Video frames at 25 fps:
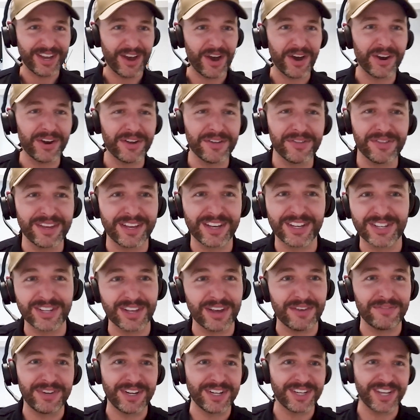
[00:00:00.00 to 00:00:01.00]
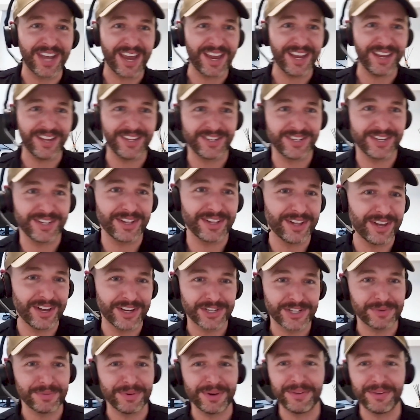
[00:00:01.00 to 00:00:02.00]
I don't think it's left his hands in the
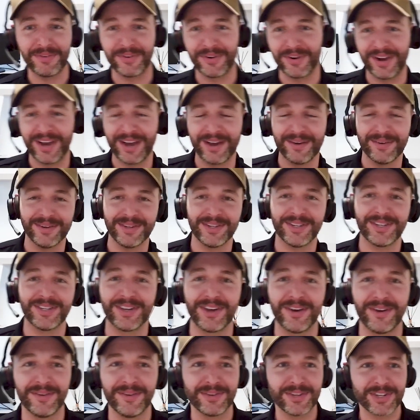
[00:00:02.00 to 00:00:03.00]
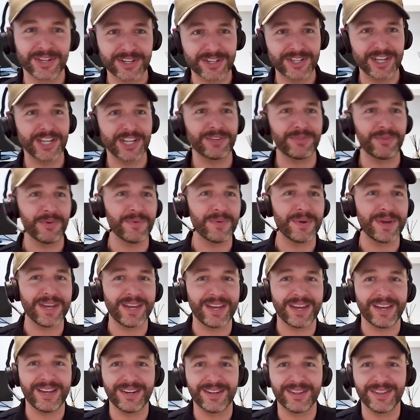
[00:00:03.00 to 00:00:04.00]
last 24 hours. So successful
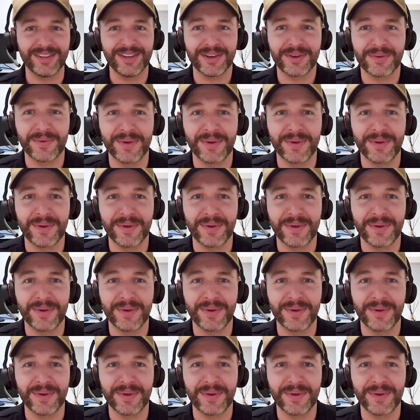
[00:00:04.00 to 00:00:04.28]
weekend at the